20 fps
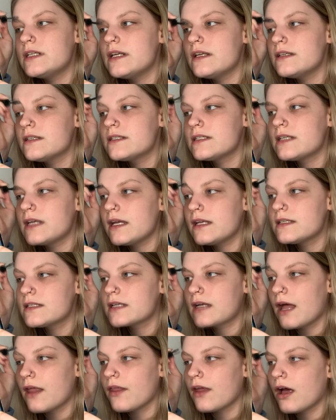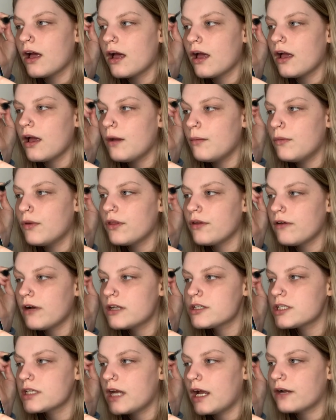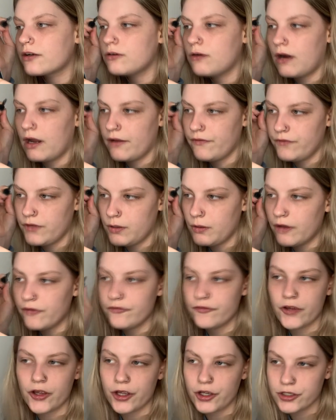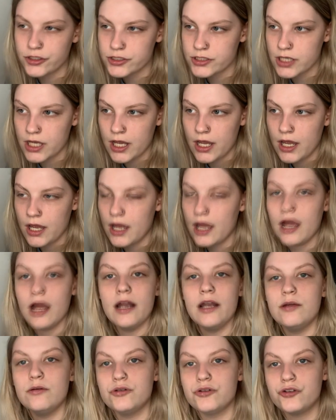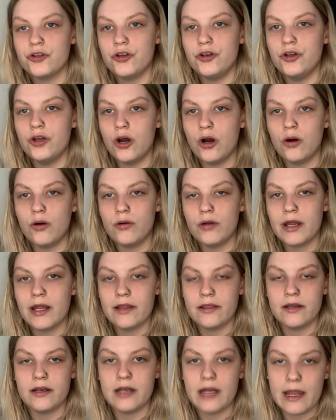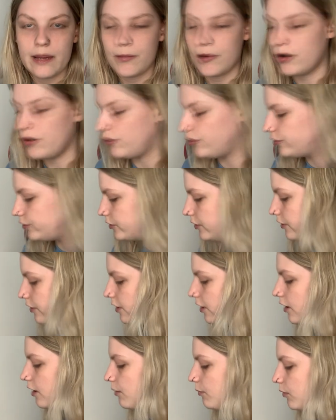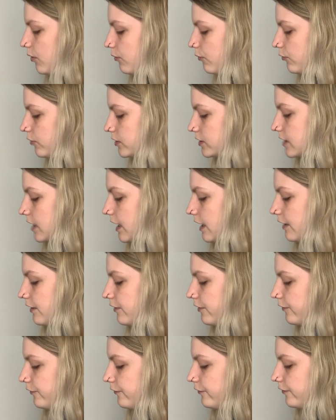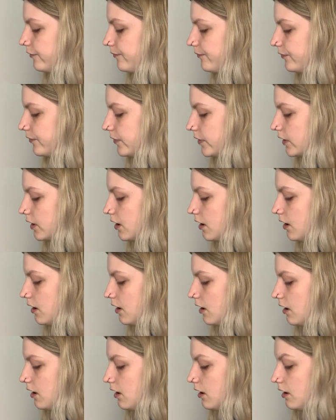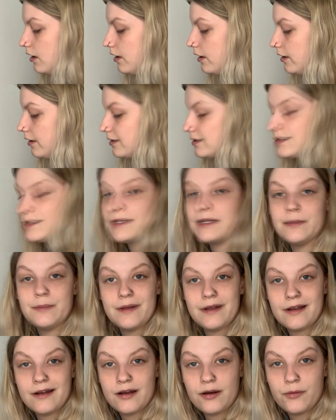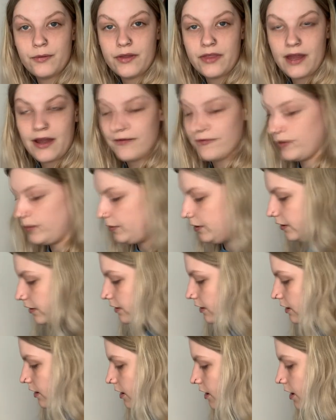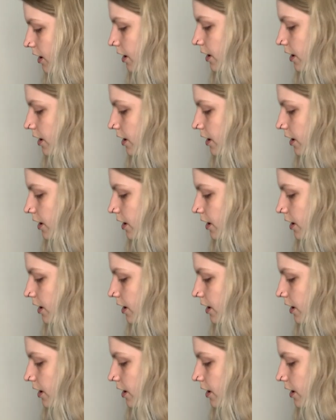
didn't stay together. Her mother actually had quite a few affairs. And it was known in the neighbourhood that her mum was kind of sleeping with everyone.